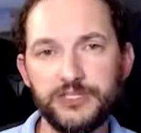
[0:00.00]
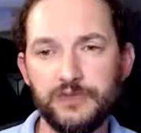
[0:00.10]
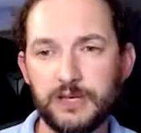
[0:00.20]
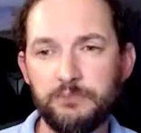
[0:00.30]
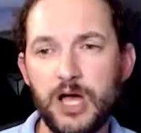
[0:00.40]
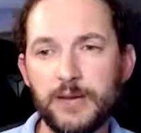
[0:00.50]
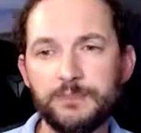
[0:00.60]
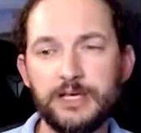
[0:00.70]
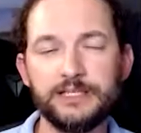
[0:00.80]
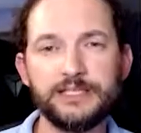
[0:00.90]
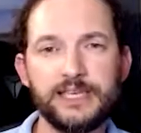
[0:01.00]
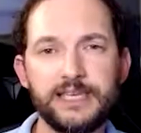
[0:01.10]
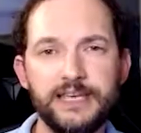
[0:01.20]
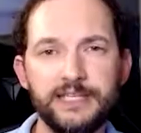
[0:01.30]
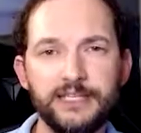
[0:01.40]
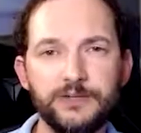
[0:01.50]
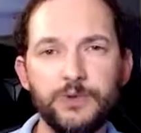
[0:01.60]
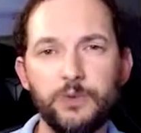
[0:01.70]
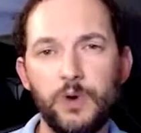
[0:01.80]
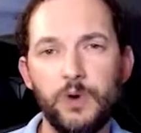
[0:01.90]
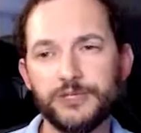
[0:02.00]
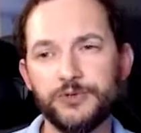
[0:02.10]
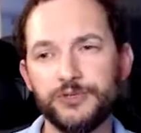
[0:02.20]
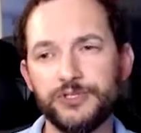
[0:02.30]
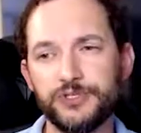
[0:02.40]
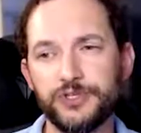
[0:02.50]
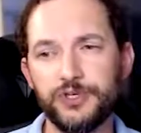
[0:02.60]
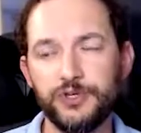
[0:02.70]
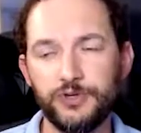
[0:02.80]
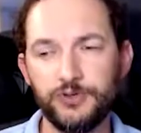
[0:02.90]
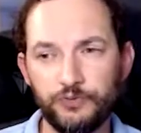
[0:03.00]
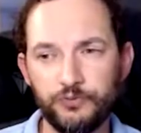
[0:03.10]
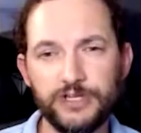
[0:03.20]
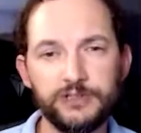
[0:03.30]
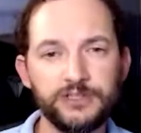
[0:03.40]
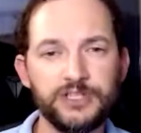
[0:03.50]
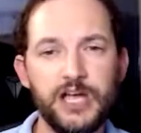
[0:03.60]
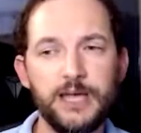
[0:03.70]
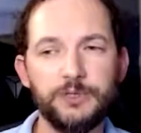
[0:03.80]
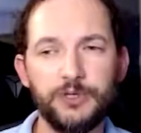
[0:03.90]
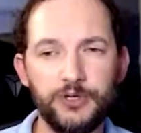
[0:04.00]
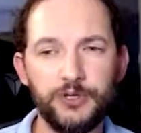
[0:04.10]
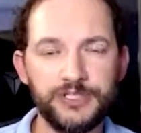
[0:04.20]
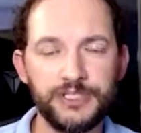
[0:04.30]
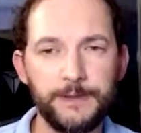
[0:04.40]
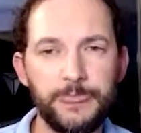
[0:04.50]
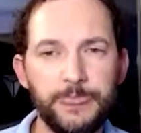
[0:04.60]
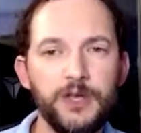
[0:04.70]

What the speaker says: of pipeline scanning with WhiteSource's real-time alerting,